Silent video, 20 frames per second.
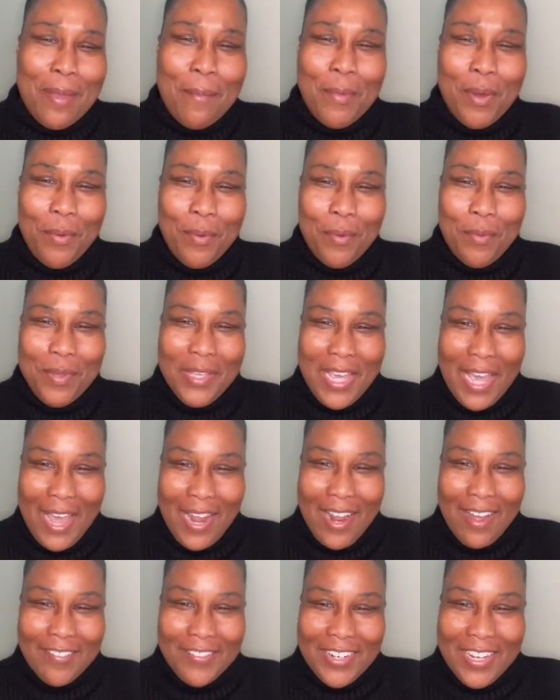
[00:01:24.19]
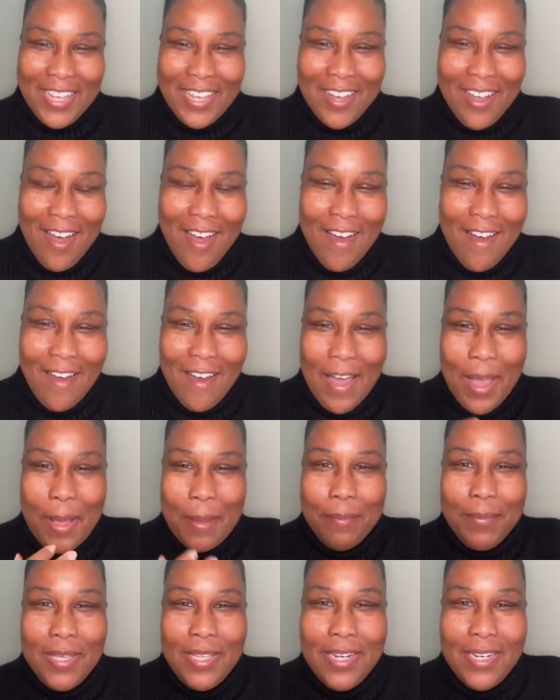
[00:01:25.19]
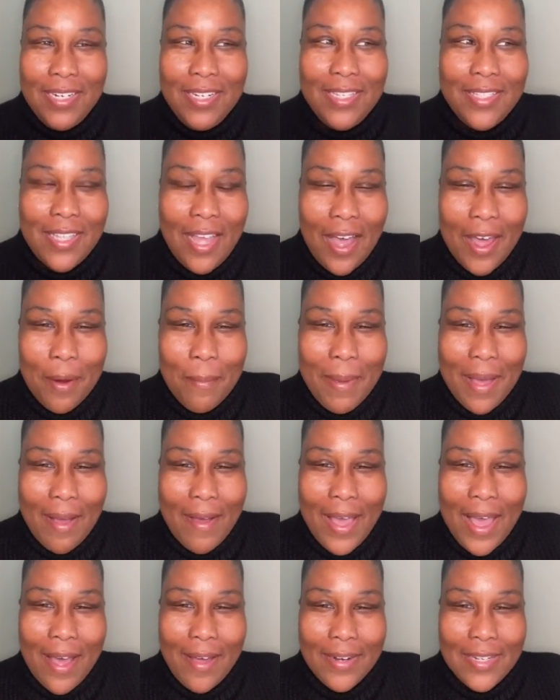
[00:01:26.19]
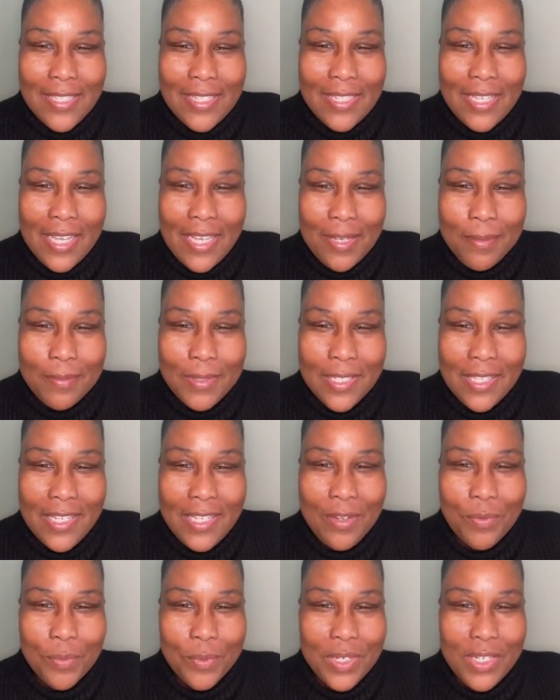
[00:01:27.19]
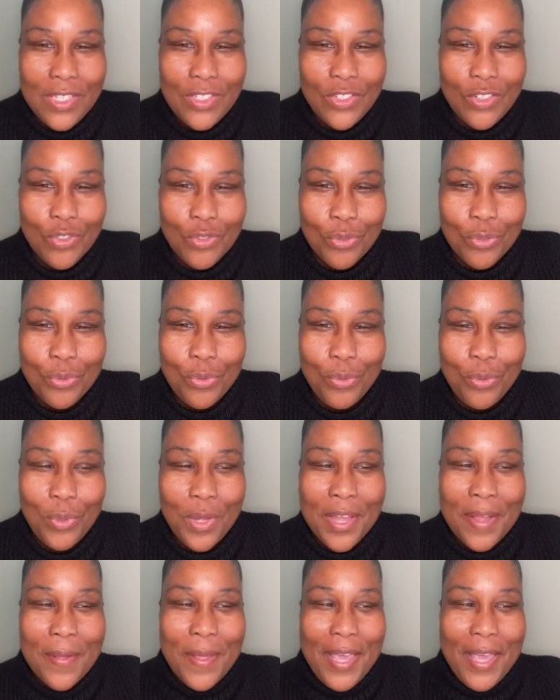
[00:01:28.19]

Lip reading: But when we got off of that call, I immediately thought about how the same thing rings true